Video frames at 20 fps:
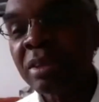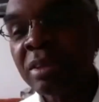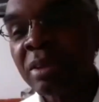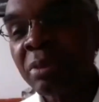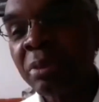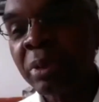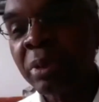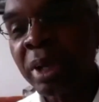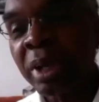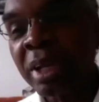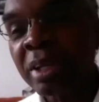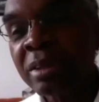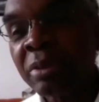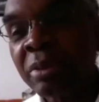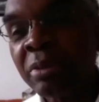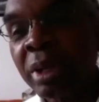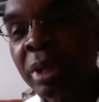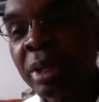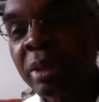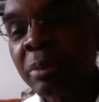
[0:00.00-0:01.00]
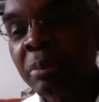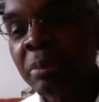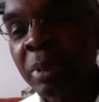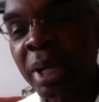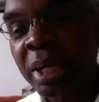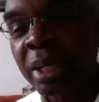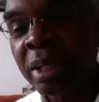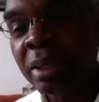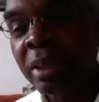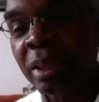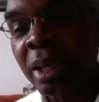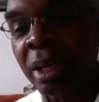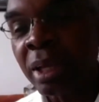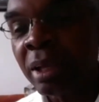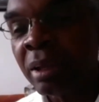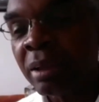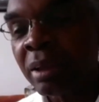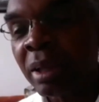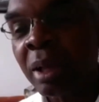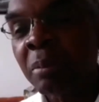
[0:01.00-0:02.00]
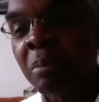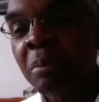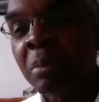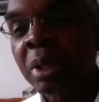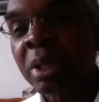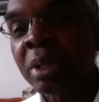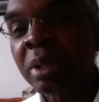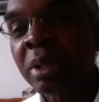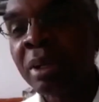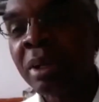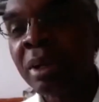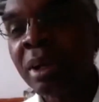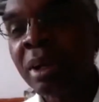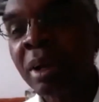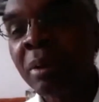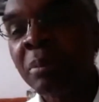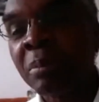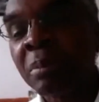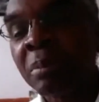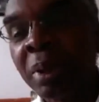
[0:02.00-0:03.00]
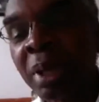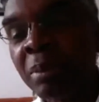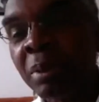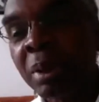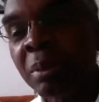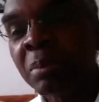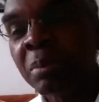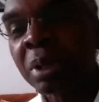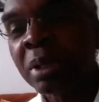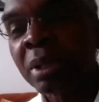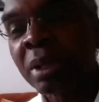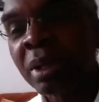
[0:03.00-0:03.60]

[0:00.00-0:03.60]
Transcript: It's a rather minor thing, but I